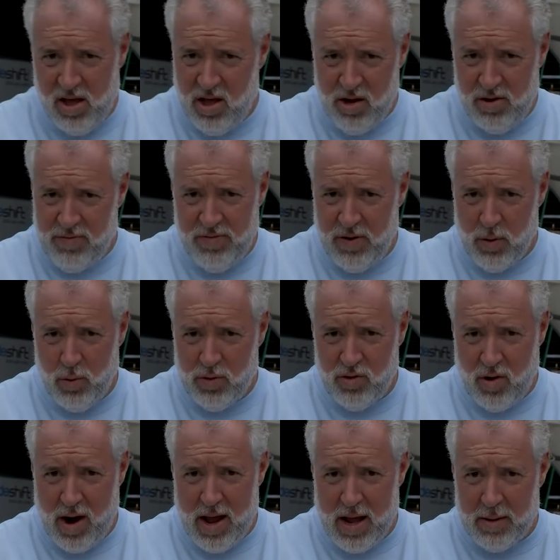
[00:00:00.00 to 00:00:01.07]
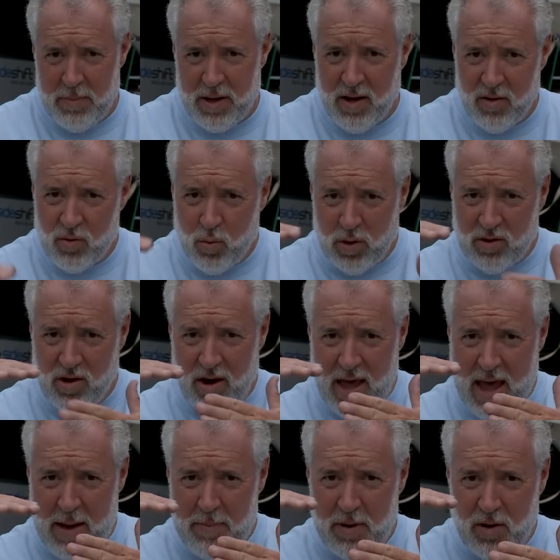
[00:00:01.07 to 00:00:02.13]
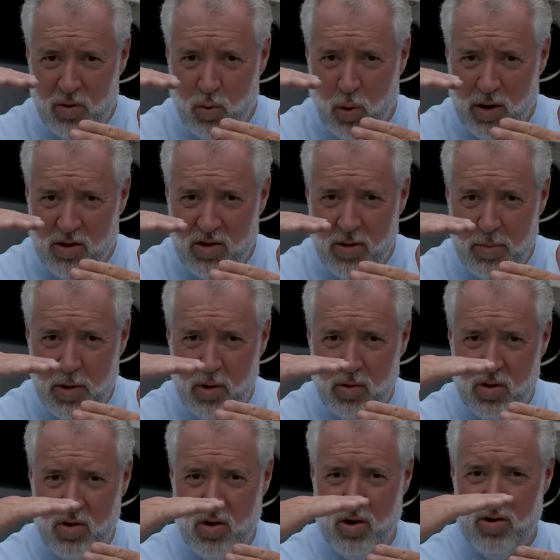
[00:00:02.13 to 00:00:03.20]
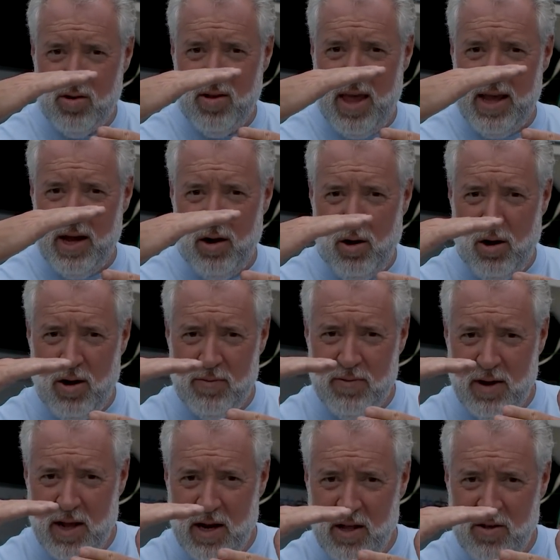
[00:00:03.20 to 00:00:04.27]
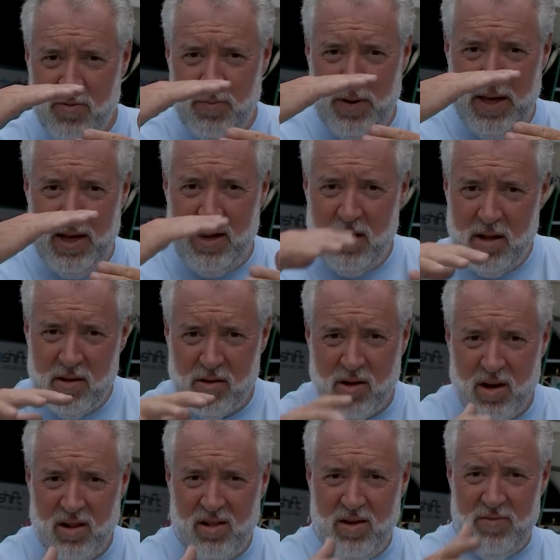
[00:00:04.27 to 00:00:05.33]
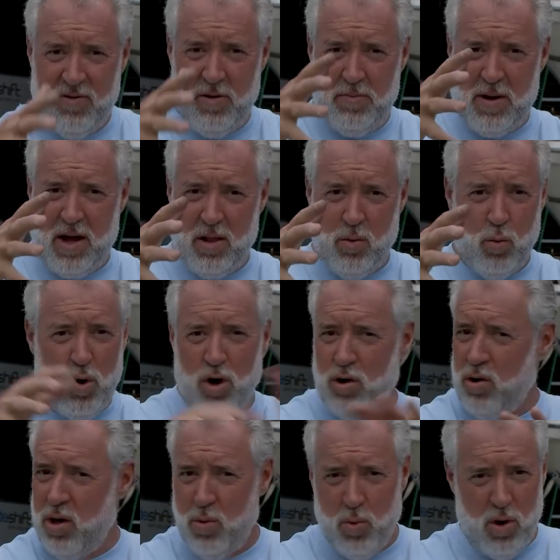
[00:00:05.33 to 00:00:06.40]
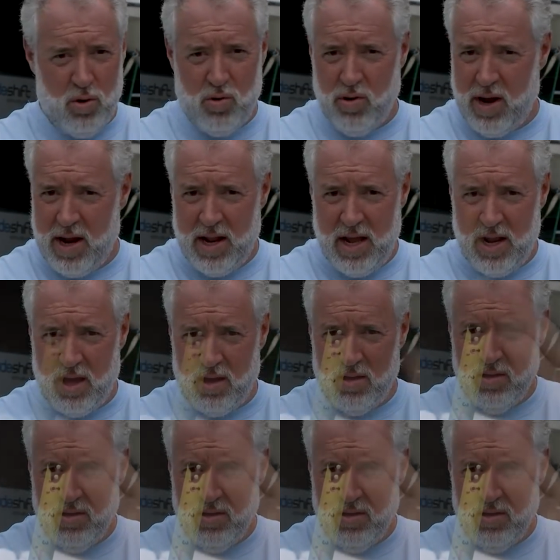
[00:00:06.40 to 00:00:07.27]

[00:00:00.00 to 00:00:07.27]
to interfere with drag, because what's going to happen is once the boat starts taking off at any speed, it's going to lift up out of the water. It won't create any.